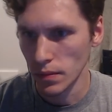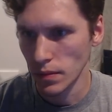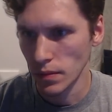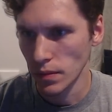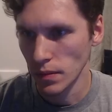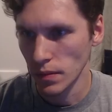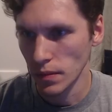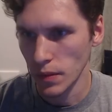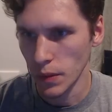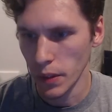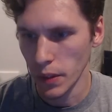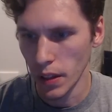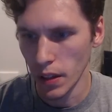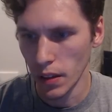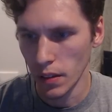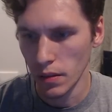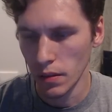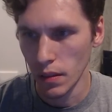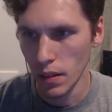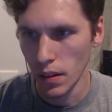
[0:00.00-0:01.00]
There we go.
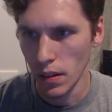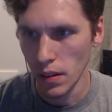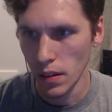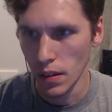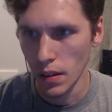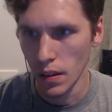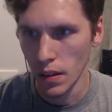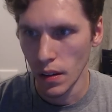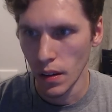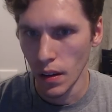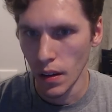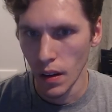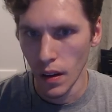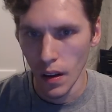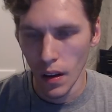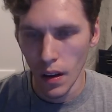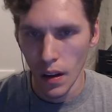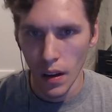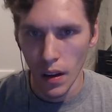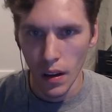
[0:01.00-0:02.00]

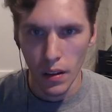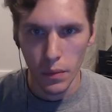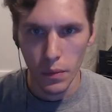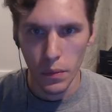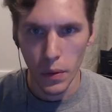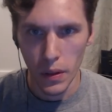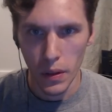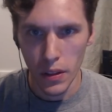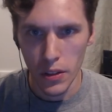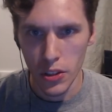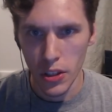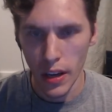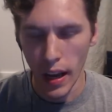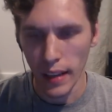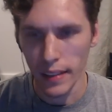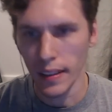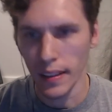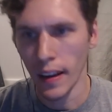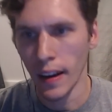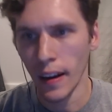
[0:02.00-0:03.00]
Put the
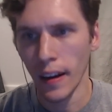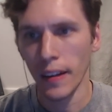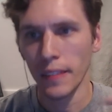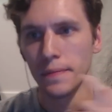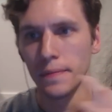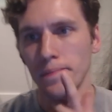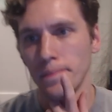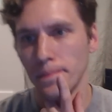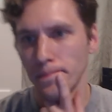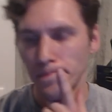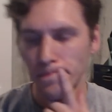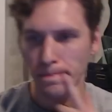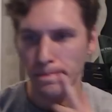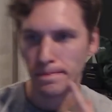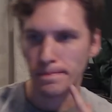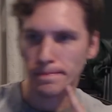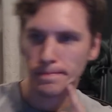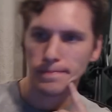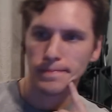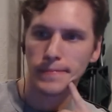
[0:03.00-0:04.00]
chat there.
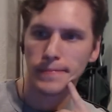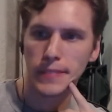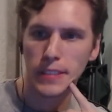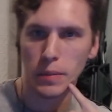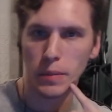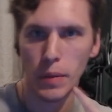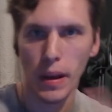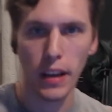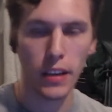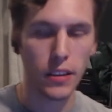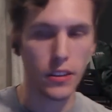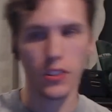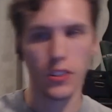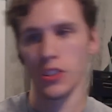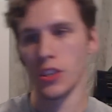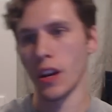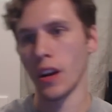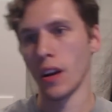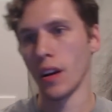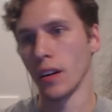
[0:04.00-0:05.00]
Sit back in the
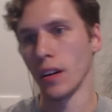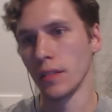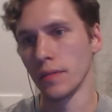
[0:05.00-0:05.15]
chair,